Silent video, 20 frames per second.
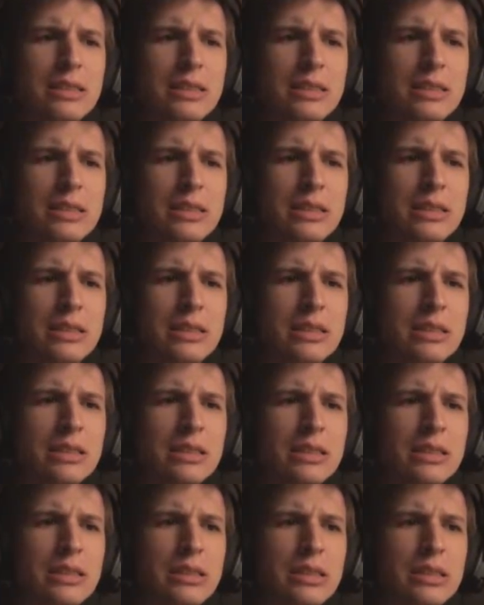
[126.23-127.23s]

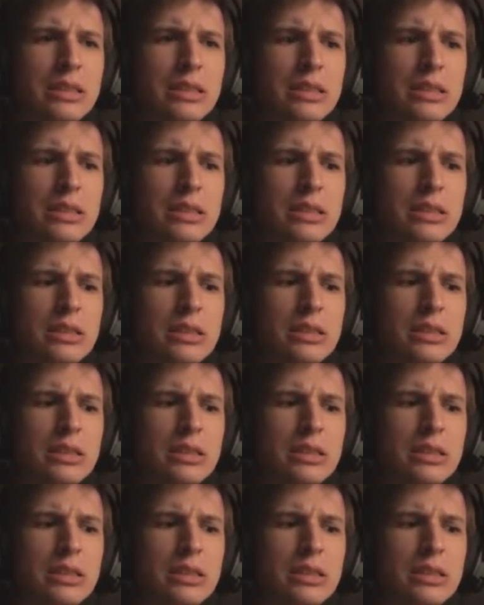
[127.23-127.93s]
(no one is talking)